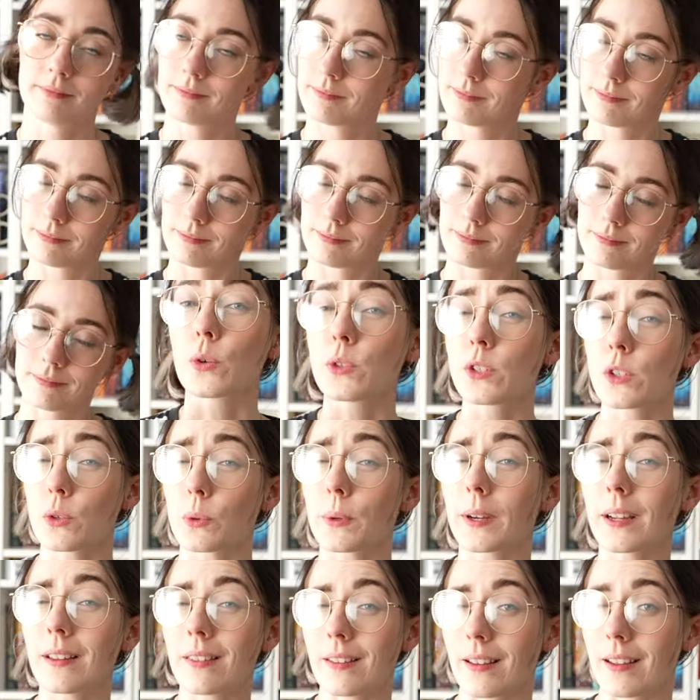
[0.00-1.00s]
out of those
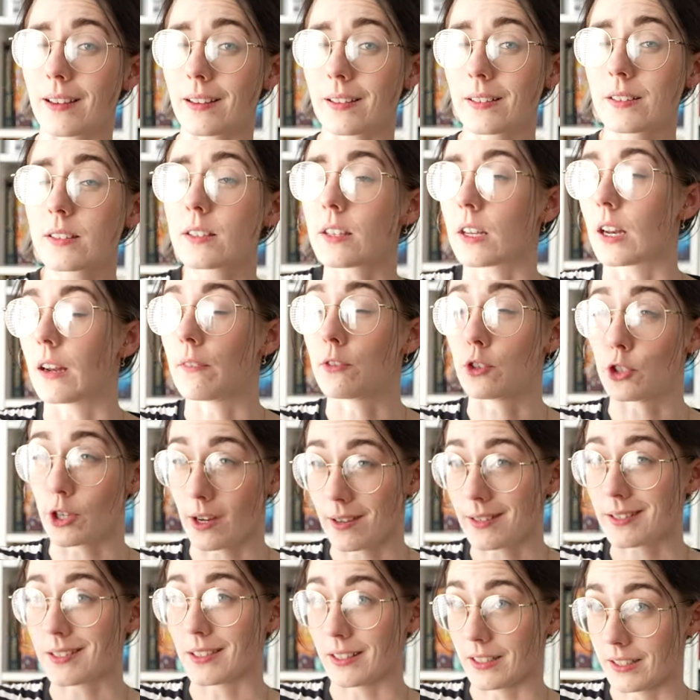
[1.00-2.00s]
three things that I've
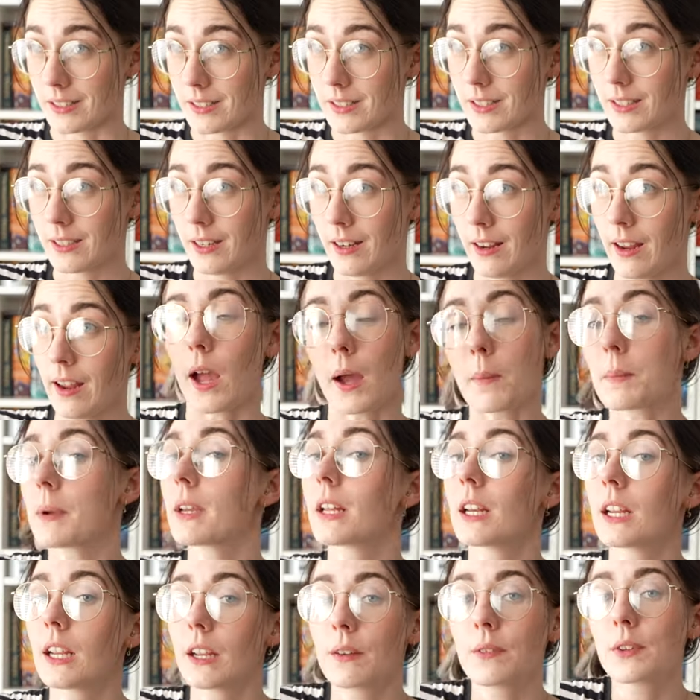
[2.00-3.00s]
just listed, I'm
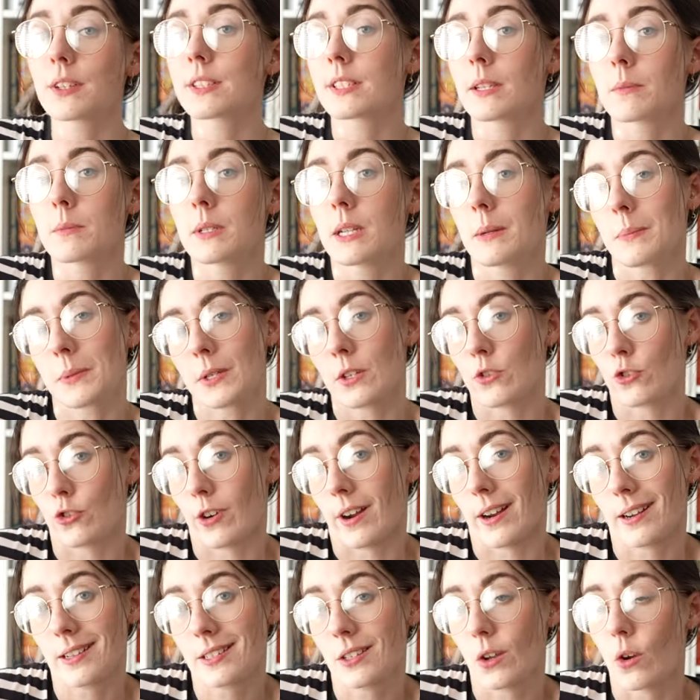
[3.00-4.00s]
gonna give you some tips and
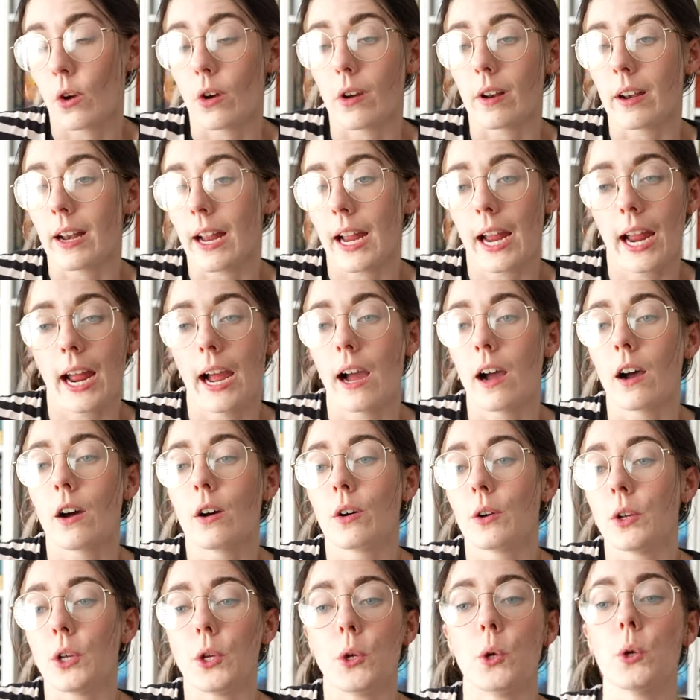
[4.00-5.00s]
tricks on
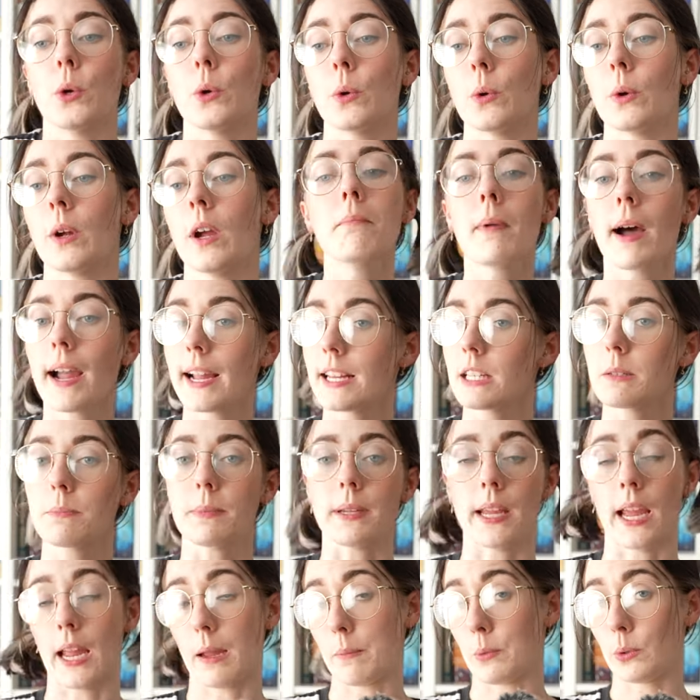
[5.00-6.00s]
how you might
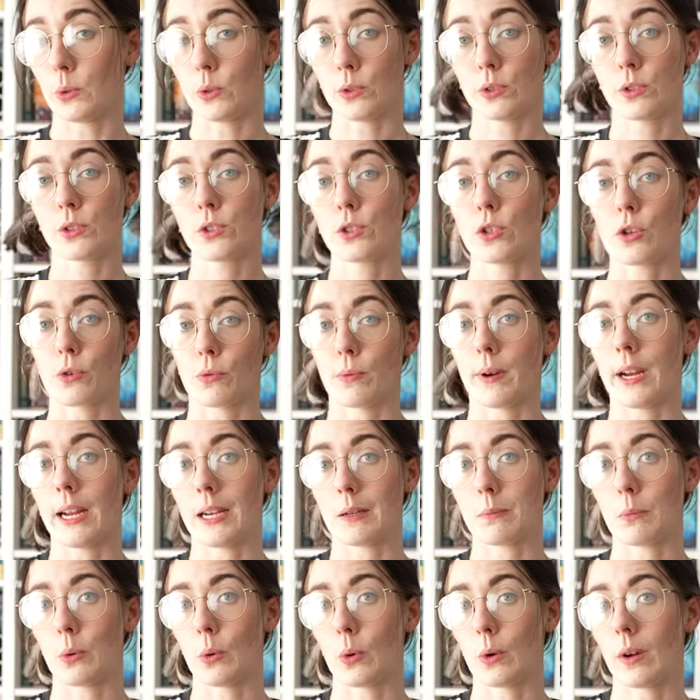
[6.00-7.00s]
be able to
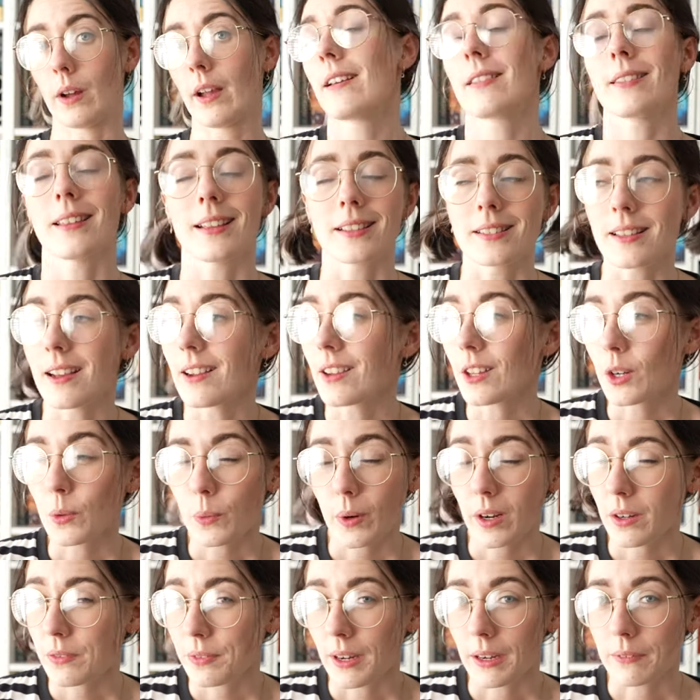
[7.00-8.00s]
read more. These aren't going to
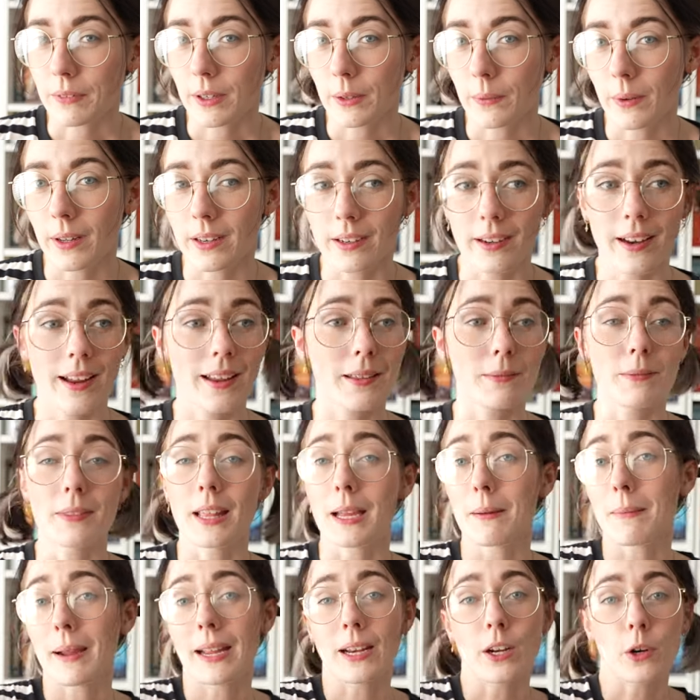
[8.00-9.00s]
work for everyone.
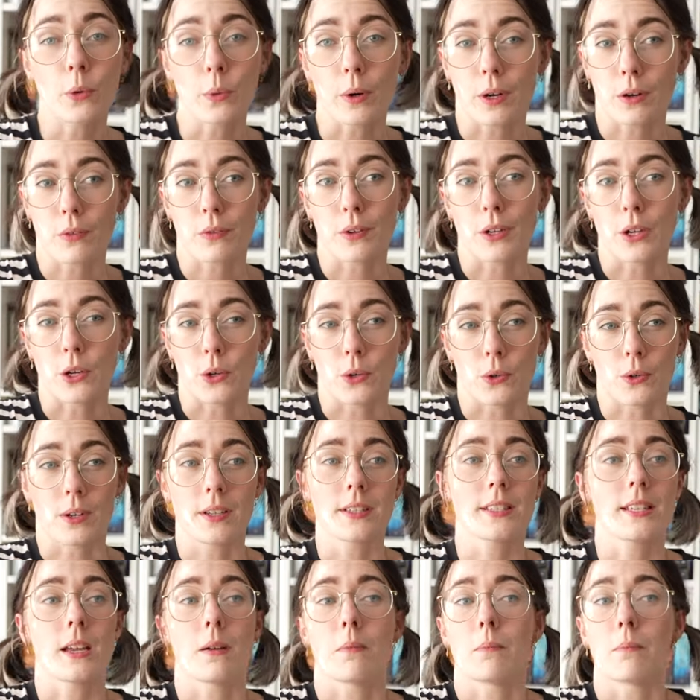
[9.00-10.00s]
They may not work for you.
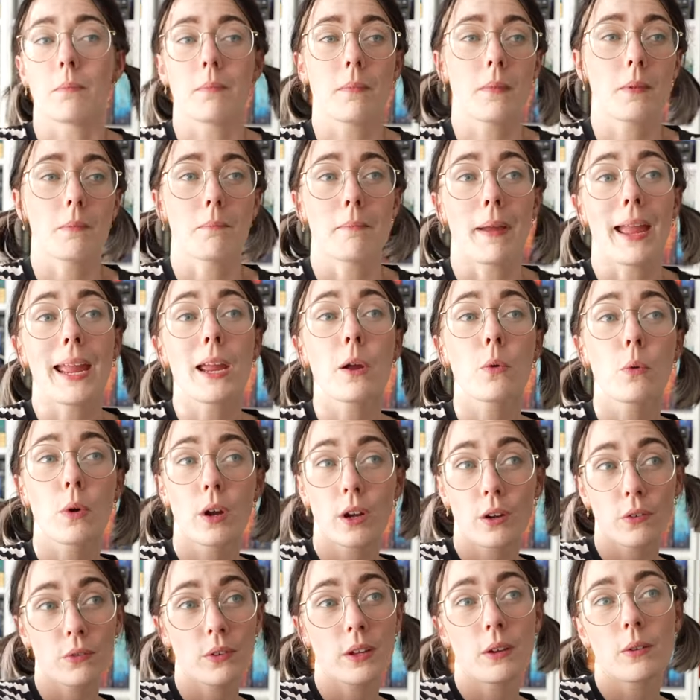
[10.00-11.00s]
Some may
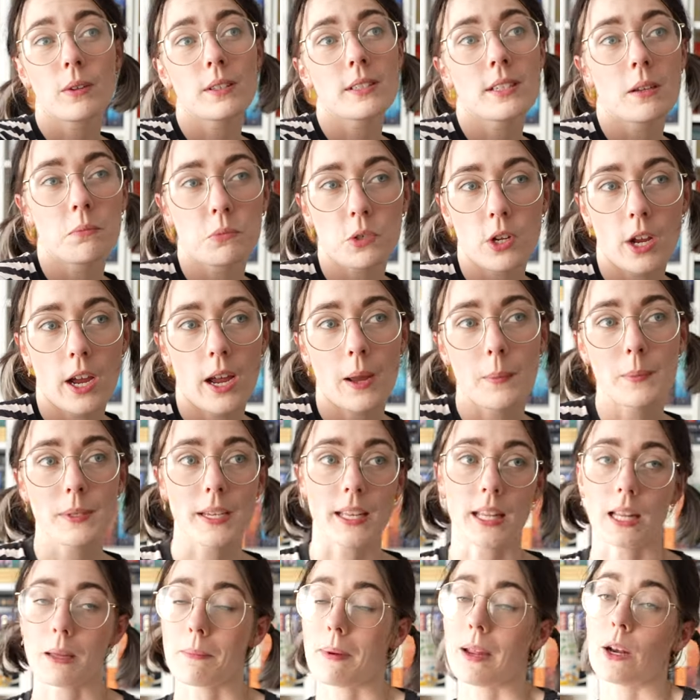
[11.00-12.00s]
work for you at some times
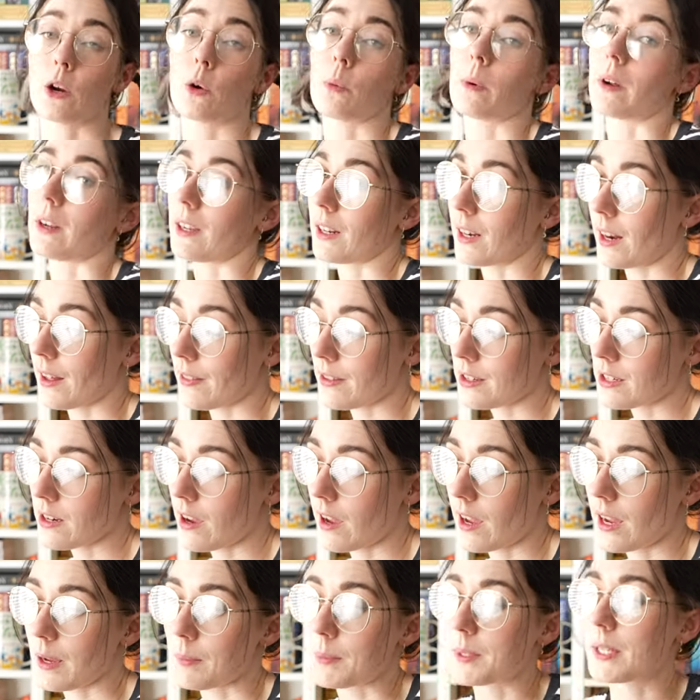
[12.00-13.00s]
and they may not work at other
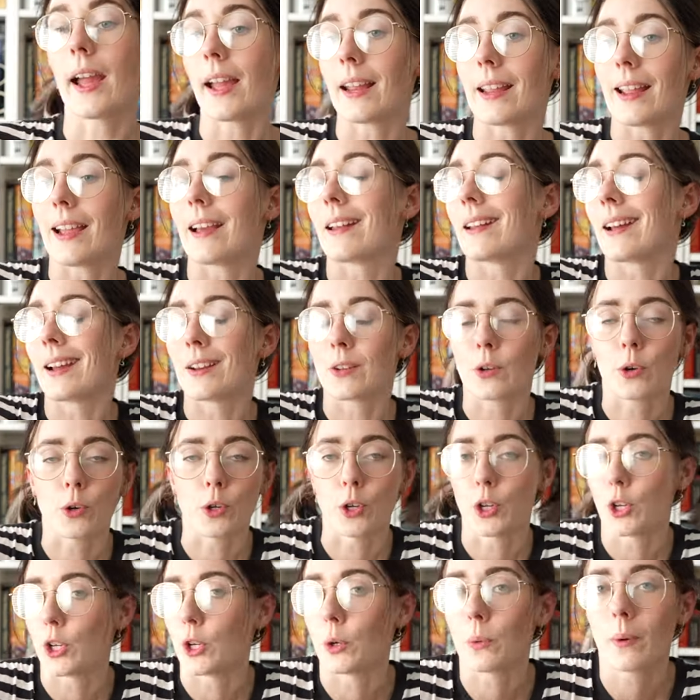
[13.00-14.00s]
times. Again, I don't
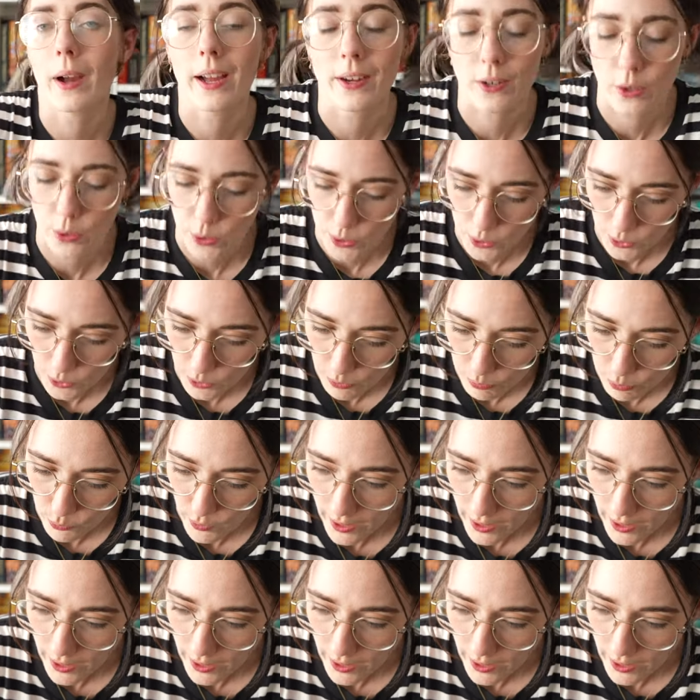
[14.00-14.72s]
know you. I don't know your